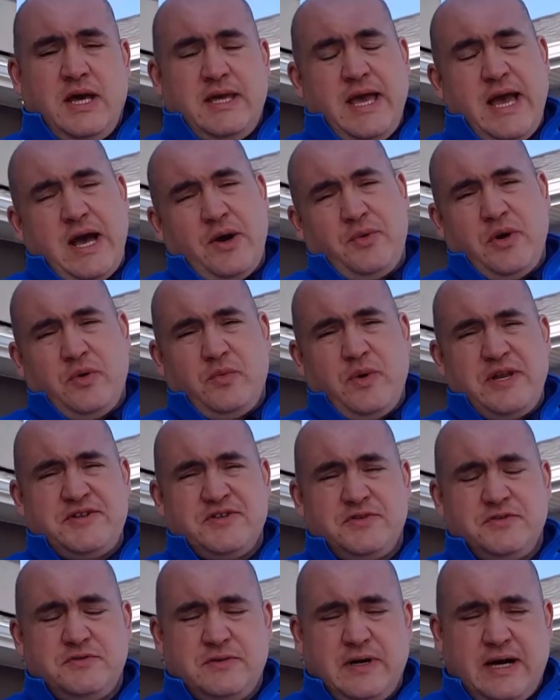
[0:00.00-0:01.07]
Yeah, we
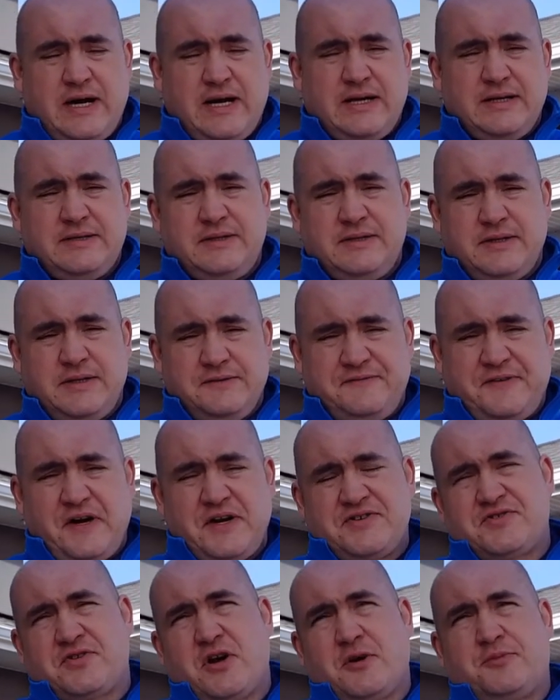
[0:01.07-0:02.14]
do a
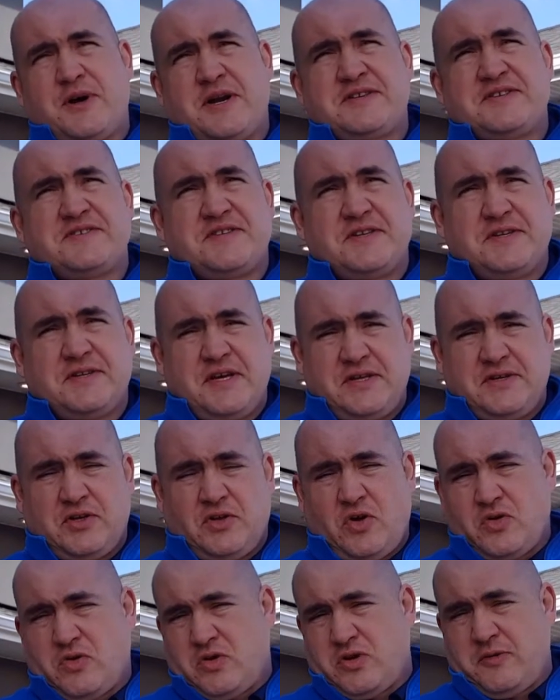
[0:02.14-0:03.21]
very strong presence in the
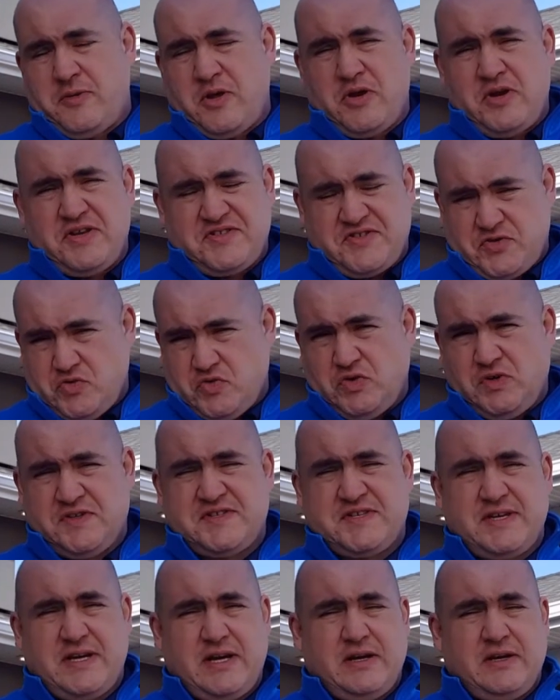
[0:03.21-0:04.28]
local community
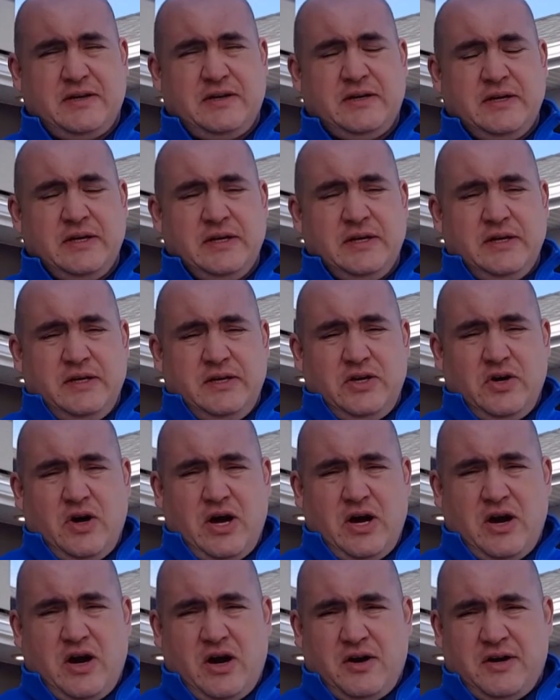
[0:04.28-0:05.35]
schools.
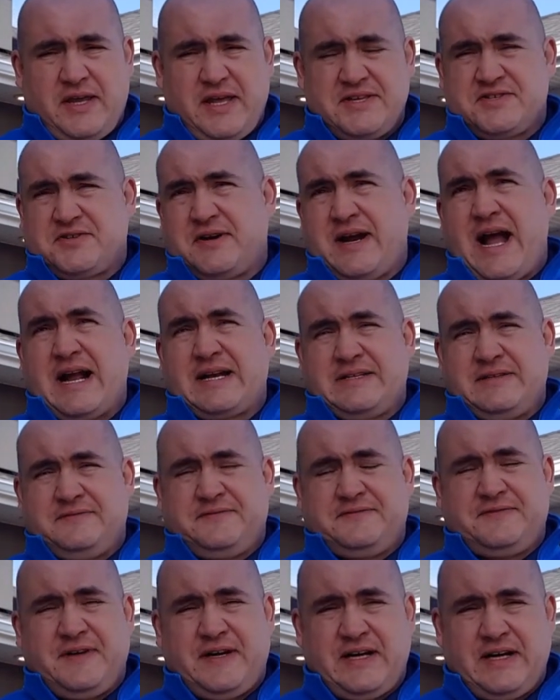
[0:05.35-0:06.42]
Our kids are
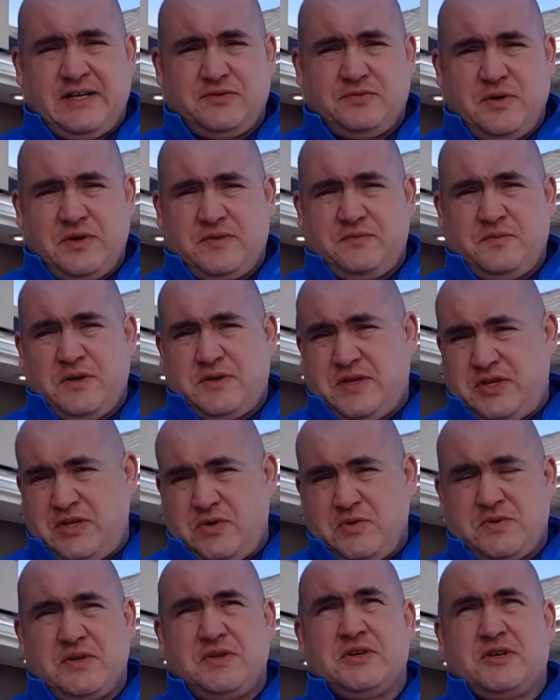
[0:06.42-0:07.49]
active with the
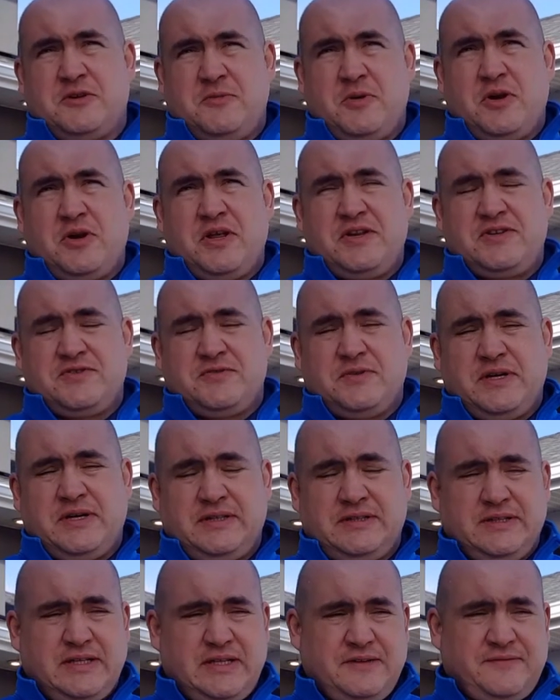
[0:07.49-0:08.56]
youth in the community,
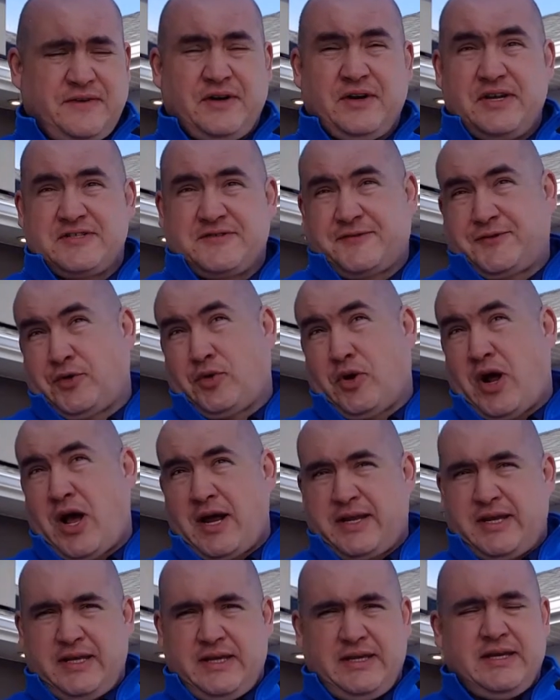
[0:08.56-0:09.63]
doing various floor
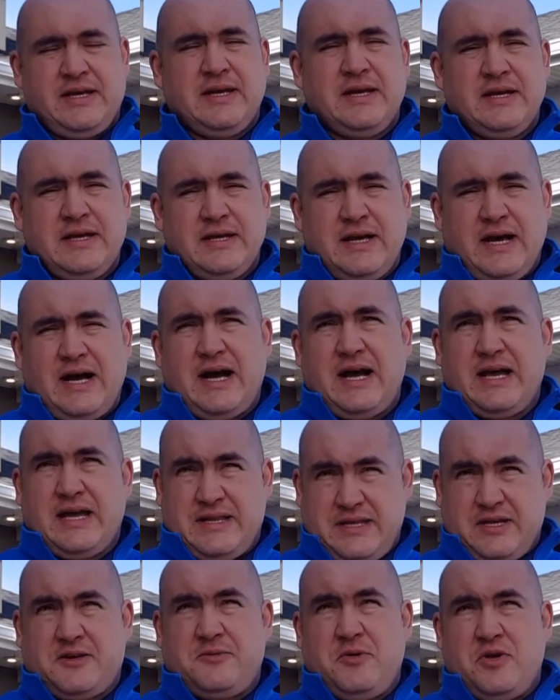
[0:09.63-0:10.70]
hockey
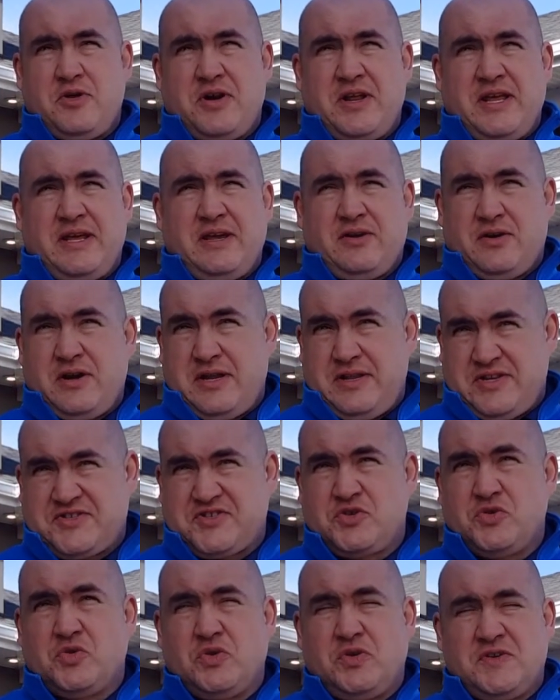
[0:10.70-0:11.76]
in the community or in the
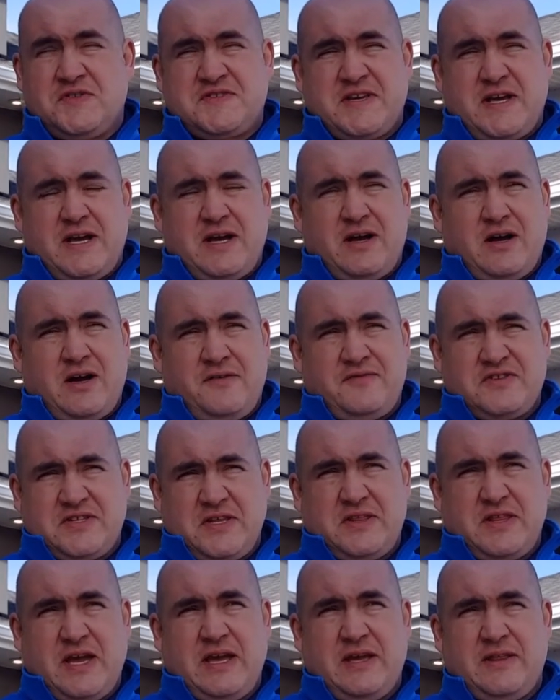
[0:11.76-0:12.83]
schools.
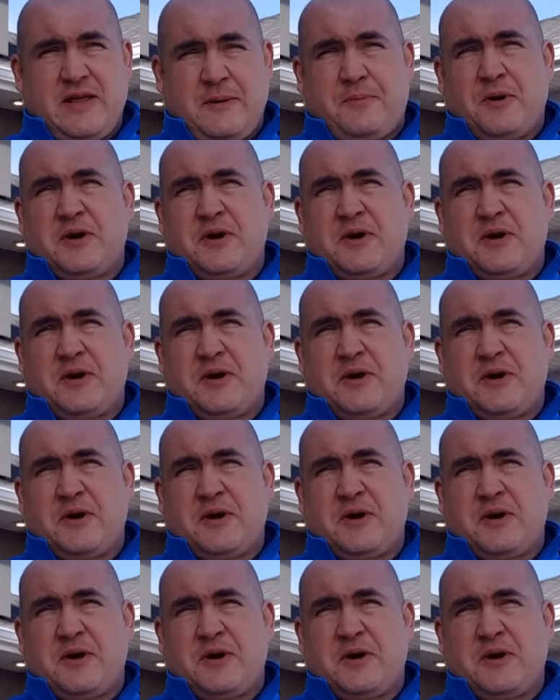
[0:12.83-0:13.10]
Obviously, they